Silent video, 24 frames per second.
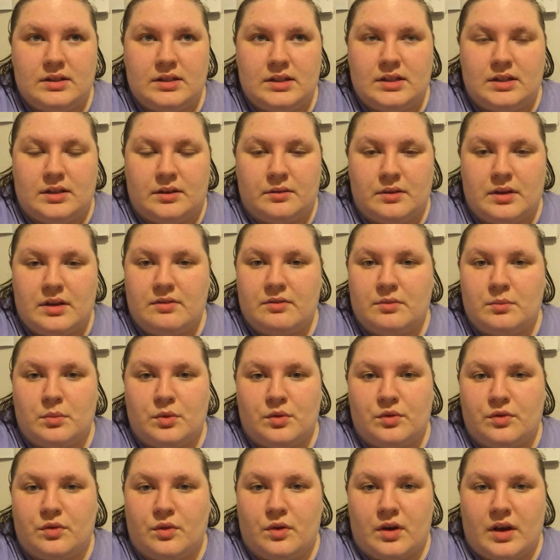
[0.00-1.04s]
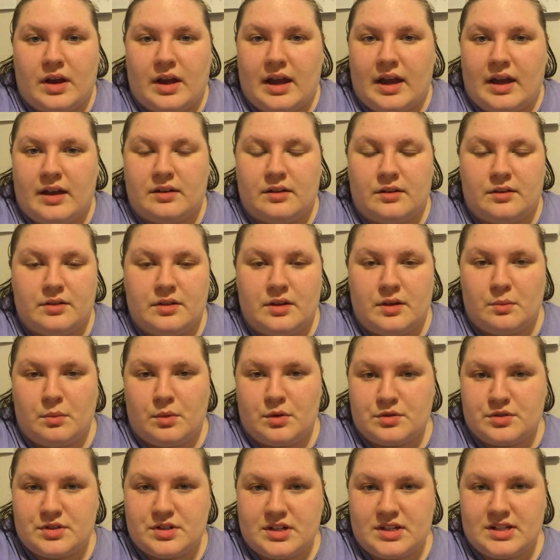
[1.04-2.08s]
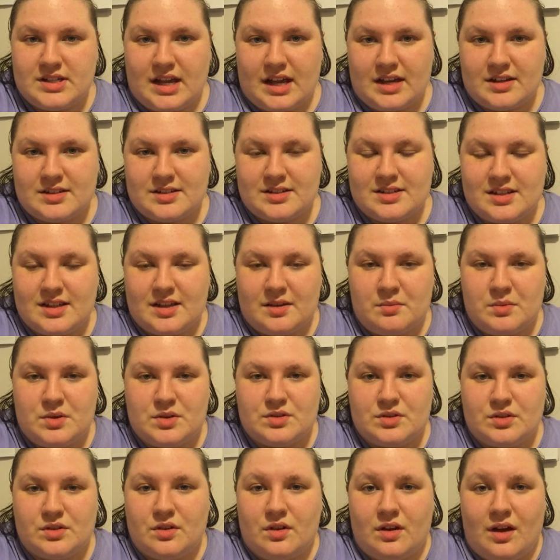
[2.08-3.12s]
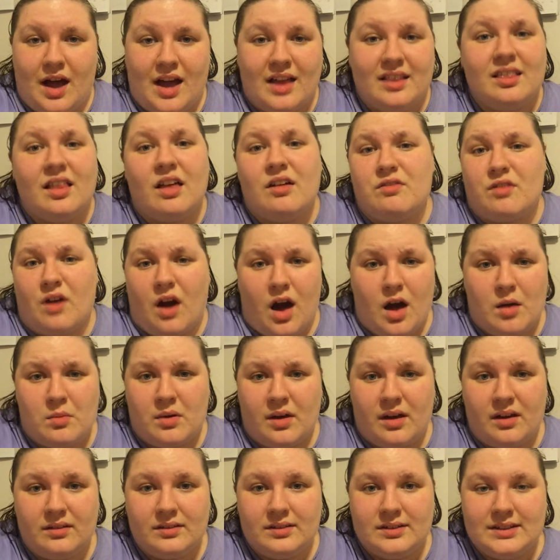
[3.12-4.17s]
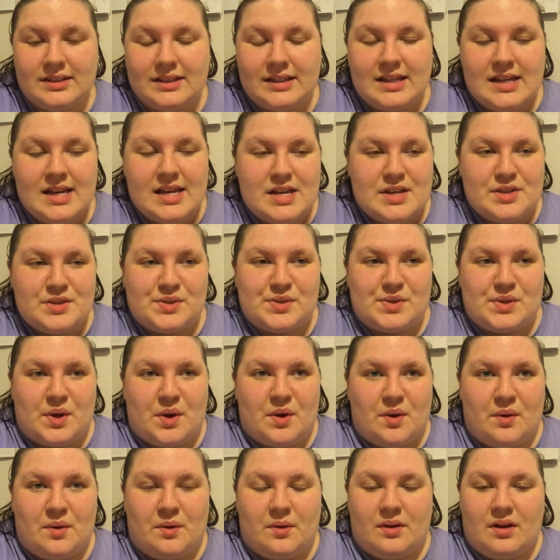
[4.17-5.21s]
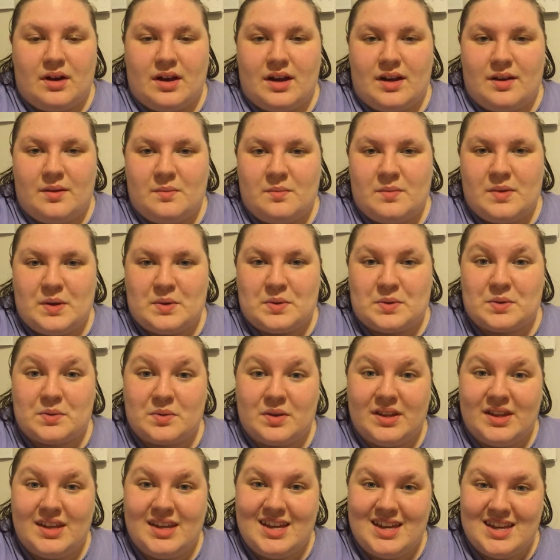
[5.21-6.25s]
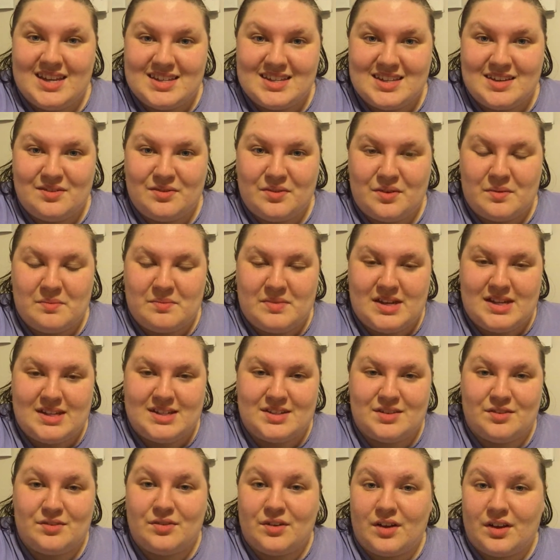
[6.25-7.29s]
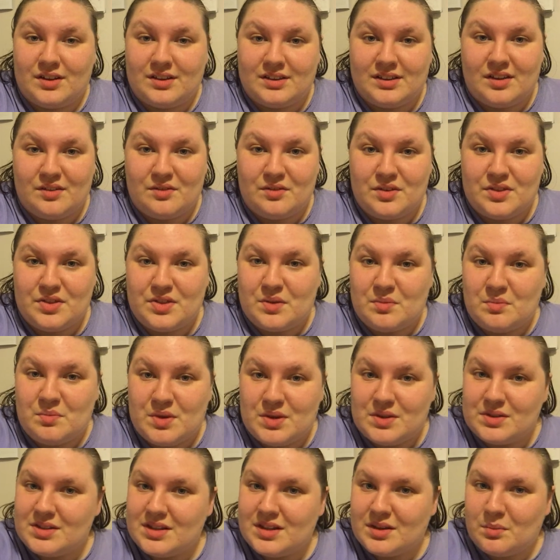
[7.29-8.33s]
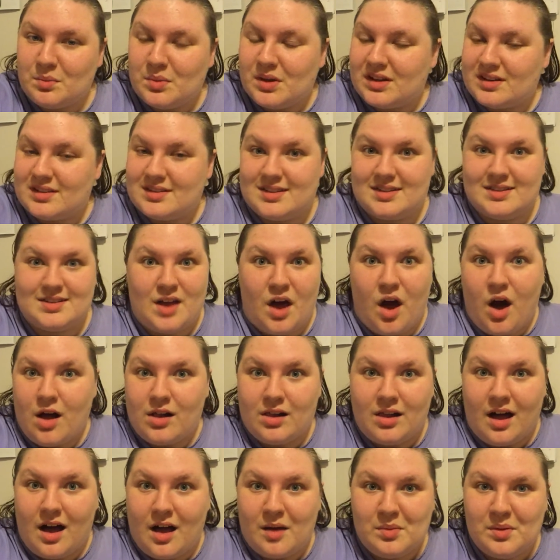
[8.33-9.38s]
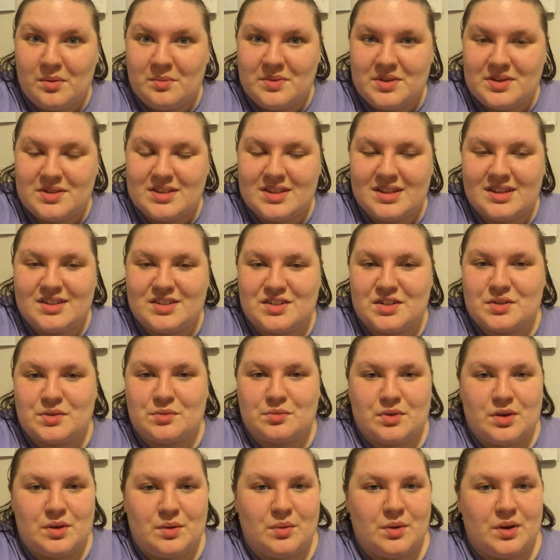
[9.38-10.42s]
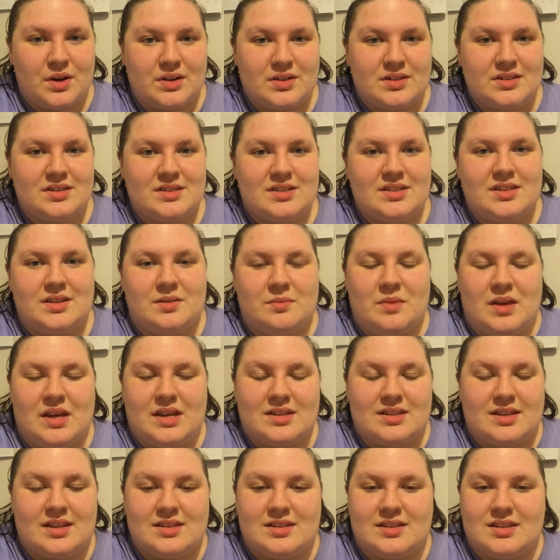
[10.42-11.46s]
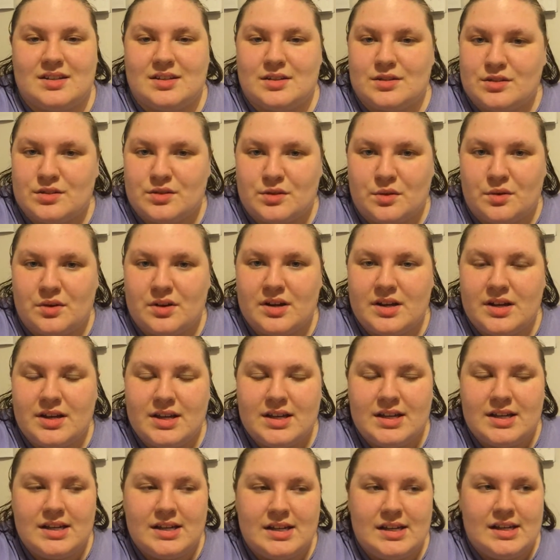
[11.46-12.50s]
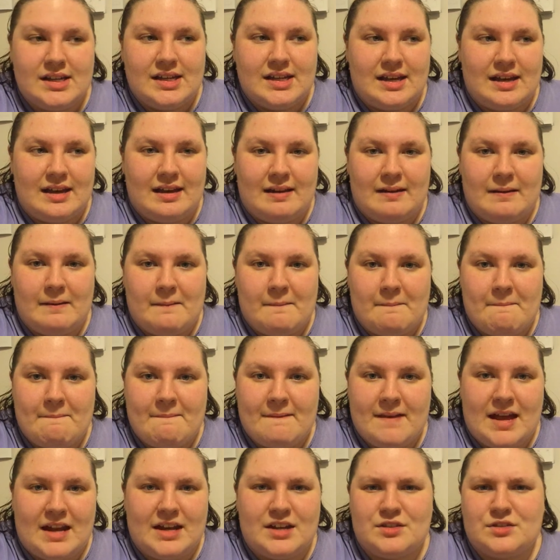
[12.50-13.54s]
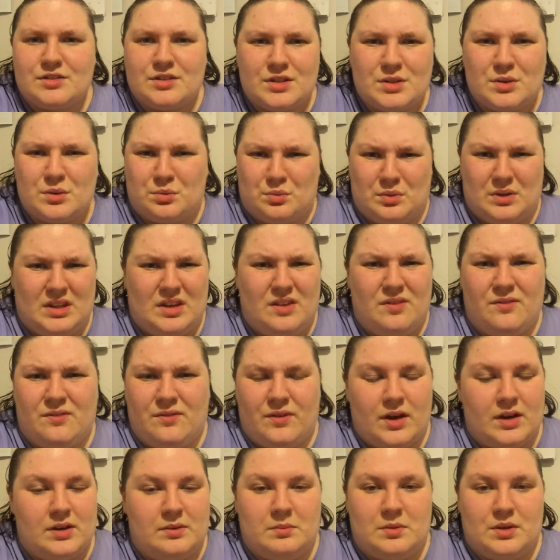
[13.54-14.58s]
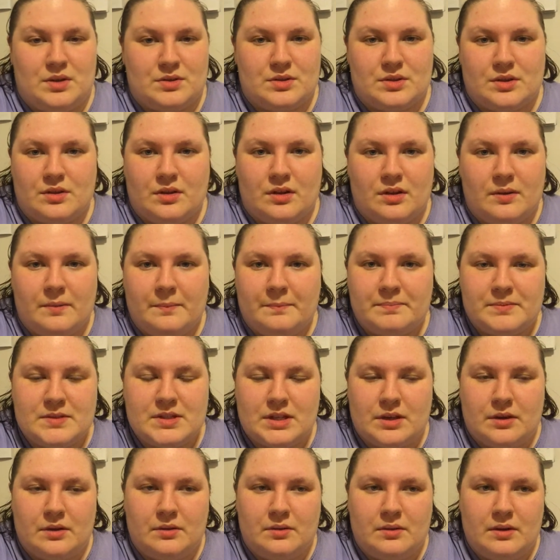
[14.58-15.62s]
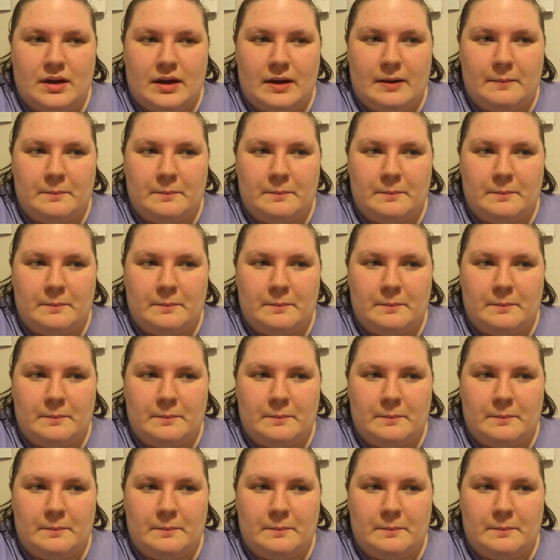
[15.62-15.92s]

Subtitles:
you know, even before I had all the emotion attached to that musical, I love ABBA, so it was really easy for me to fall in love with the music because it's all ABBA music, just reworked to make sense in a story, and it's just a really fun musical. So